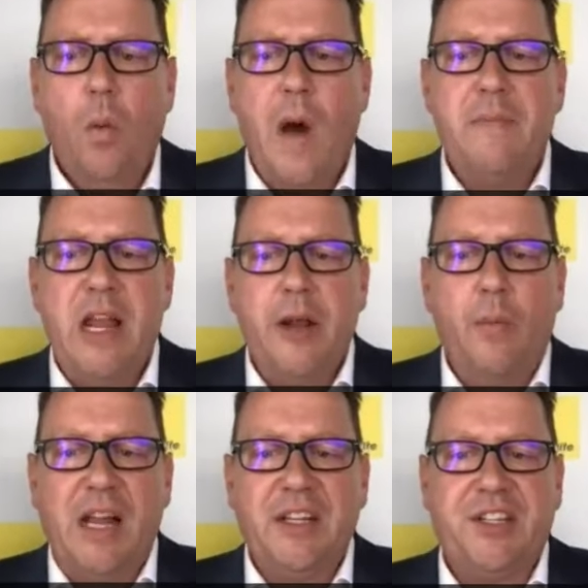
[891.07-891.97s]

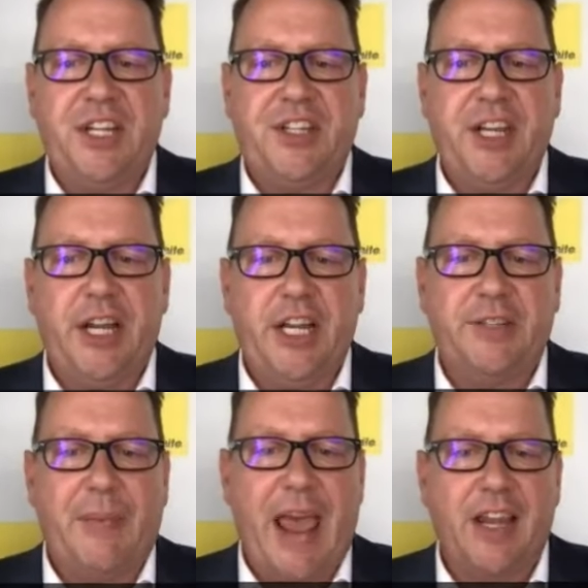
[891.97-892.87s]
1,160,000 it
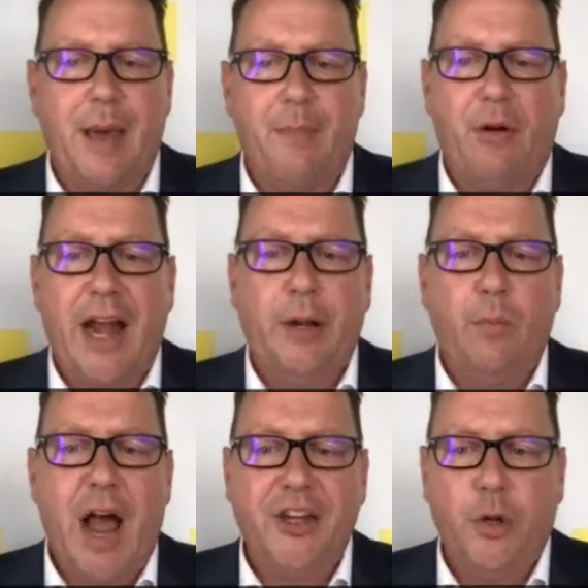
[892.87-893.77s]
is, paddle number
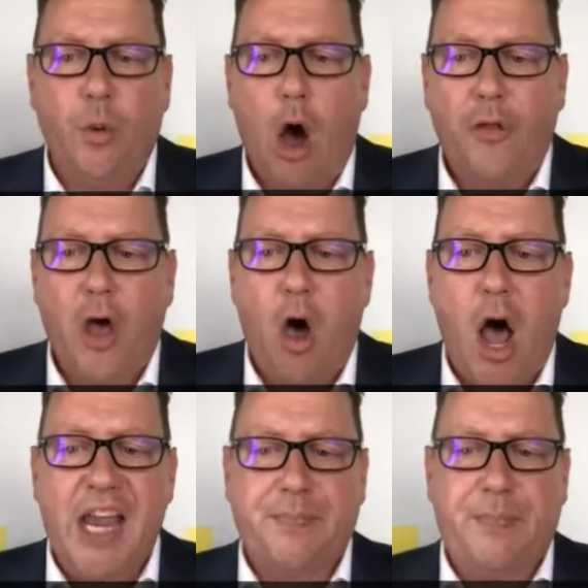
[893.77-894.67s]
81. You hold the
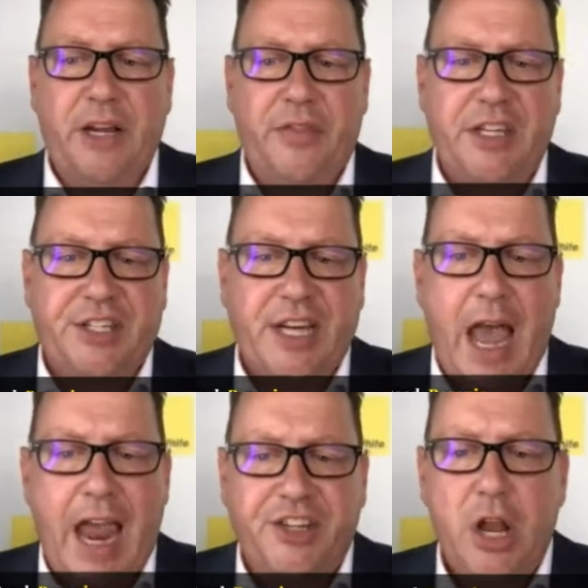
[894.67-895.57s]
highest bid at this
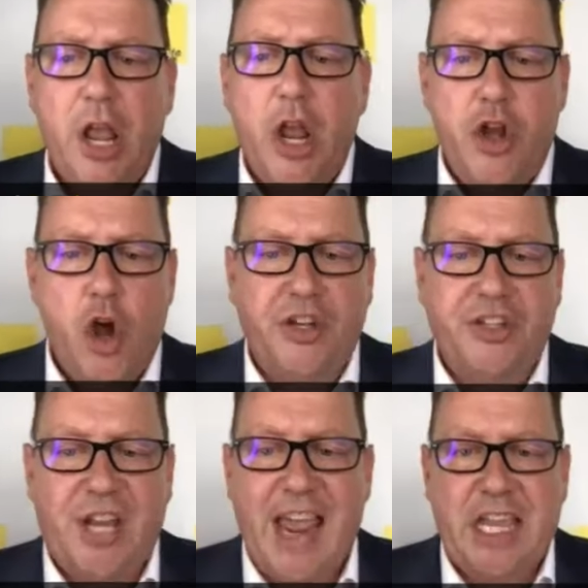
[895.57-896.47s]
stage,
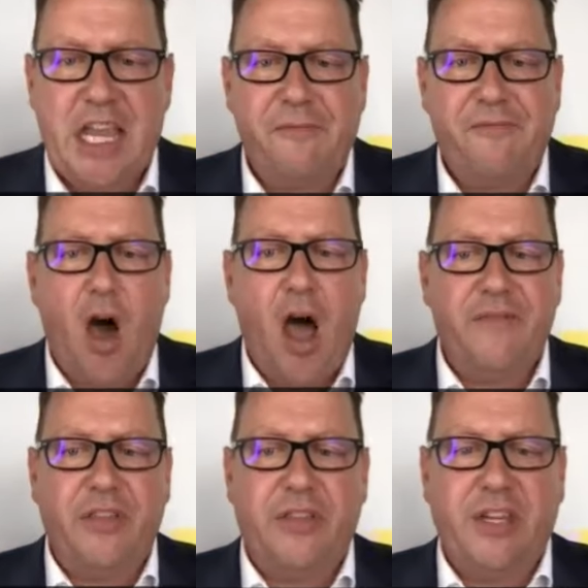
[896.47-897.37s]
not taking
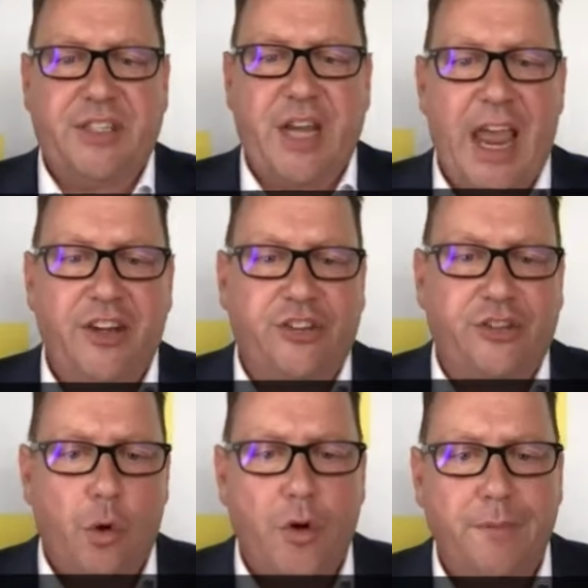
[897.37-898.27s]
5 at this stage,
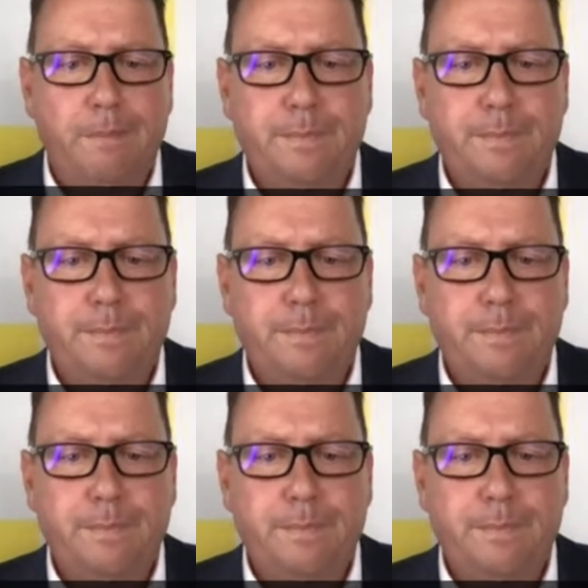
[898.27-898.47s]
Sean.